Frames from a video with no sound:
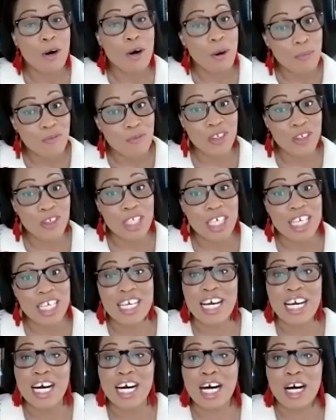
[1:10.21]

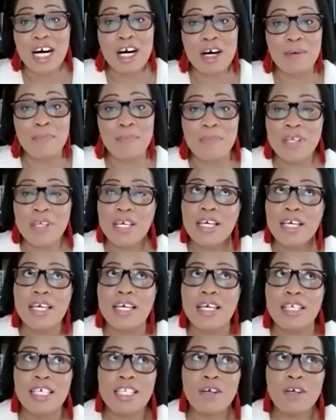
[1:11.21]
Hopefully,
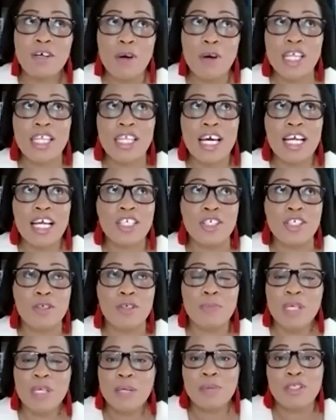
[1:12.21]
in a way that
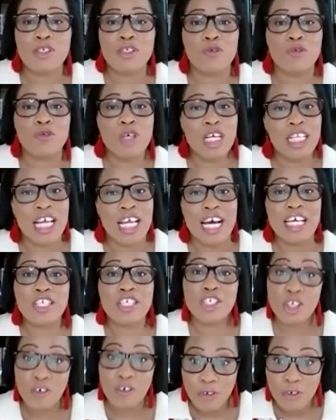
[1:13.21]
you'll be able to
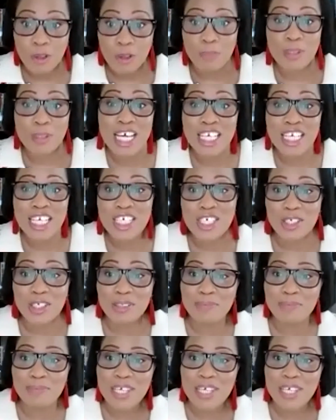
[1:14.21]
realize your full potential.